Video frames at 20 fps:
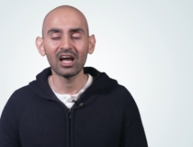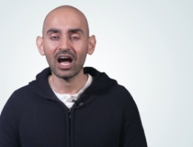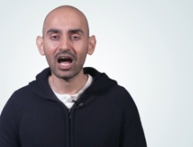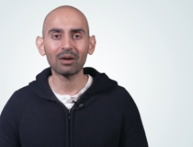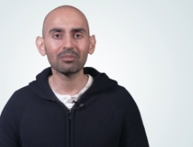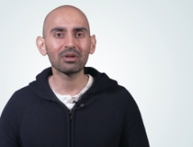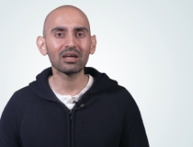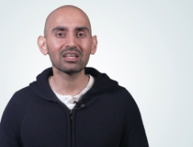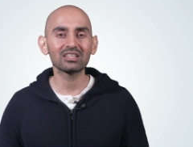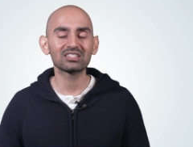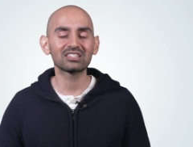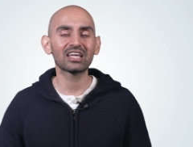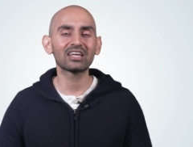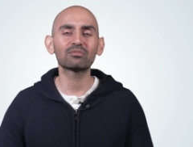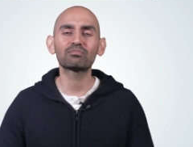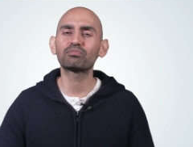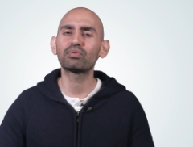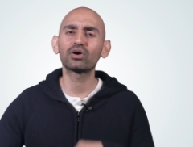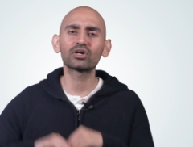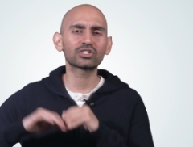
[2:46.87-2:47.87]
I'm not saying
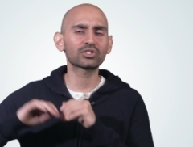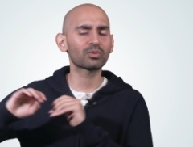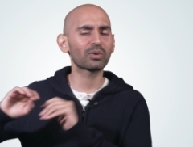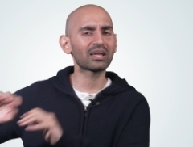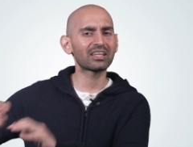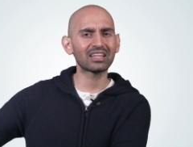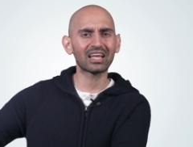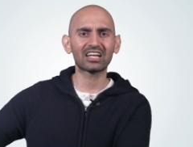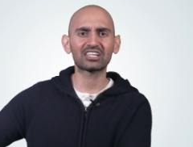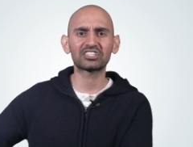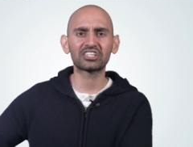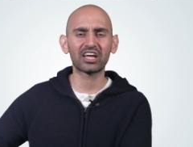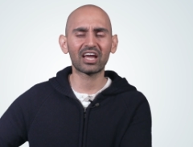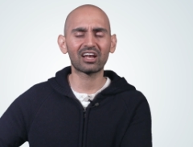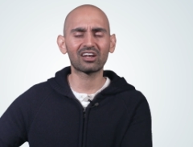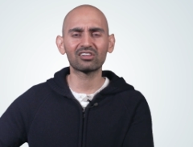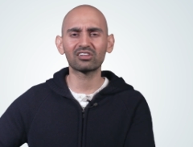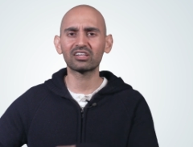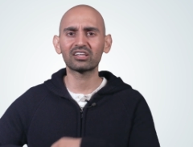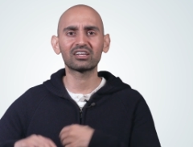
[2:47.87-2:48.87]
push away that
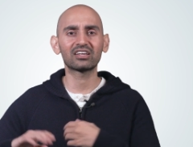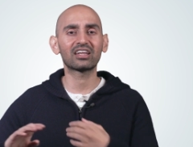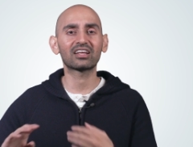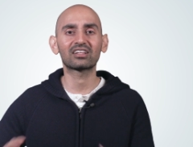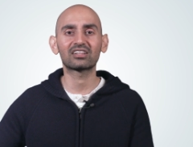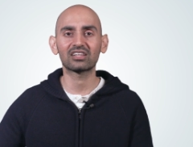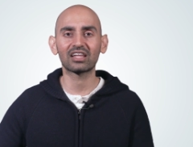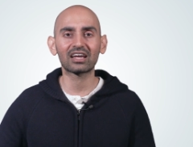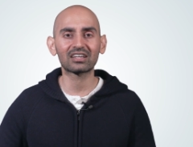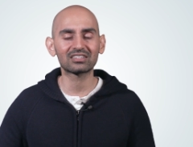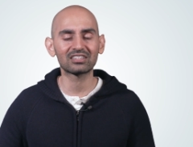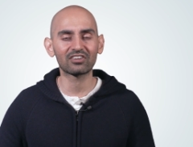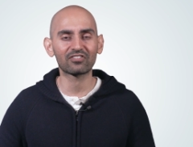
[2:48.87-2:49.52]
channel and neglect